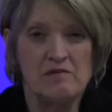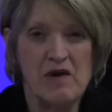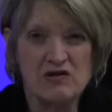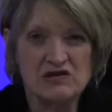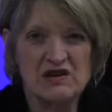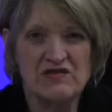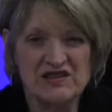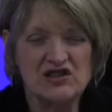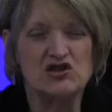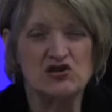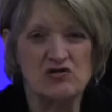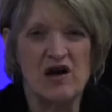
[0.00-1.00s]
Most of
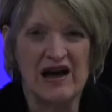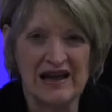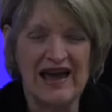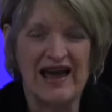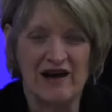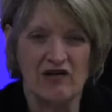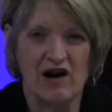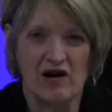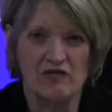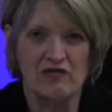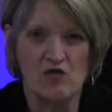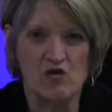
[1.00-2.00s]
us do not count
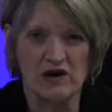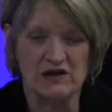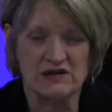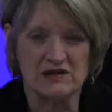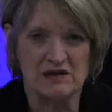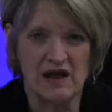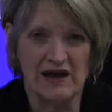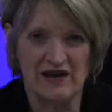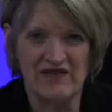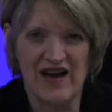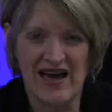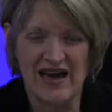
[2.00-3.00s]
our voids. Like
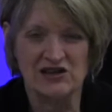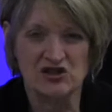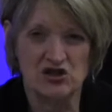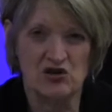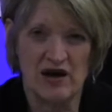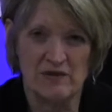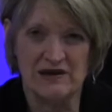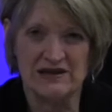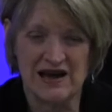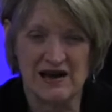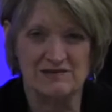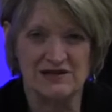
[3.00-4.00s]
if I asked you how
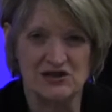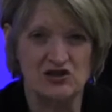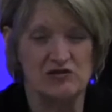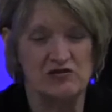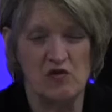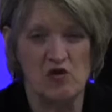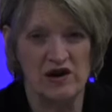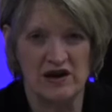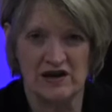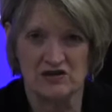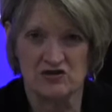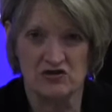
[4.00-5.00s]
many times did you void
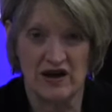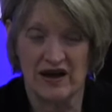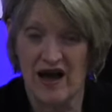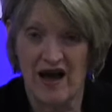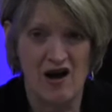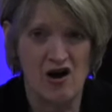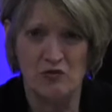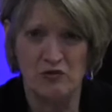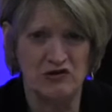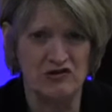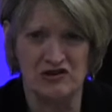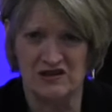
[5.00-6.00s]
yesterday, I
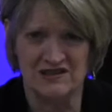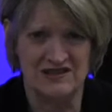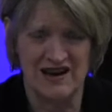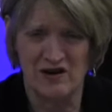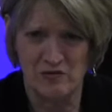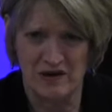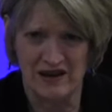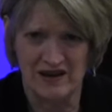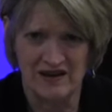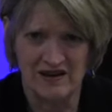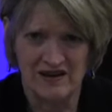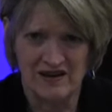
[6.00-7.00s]
hope you couldn't tell me.
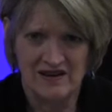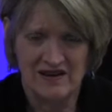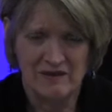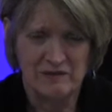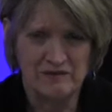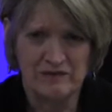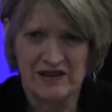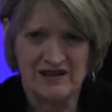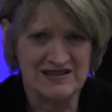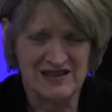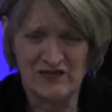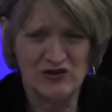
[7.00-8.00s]

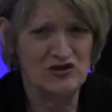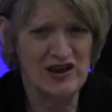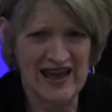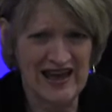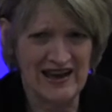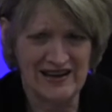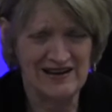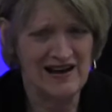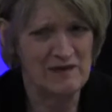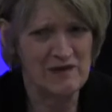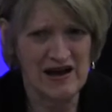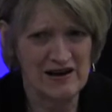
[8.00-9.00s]
Because if you can,
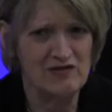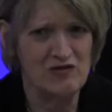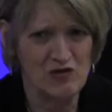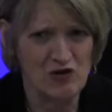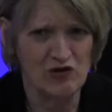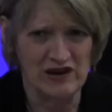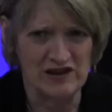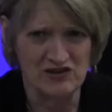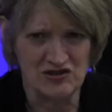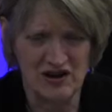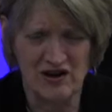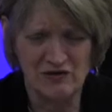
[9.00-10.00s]
I'm kind of worried,
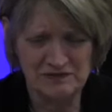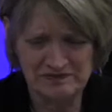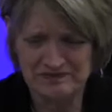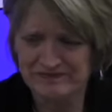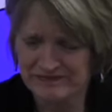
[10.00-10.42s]
you know?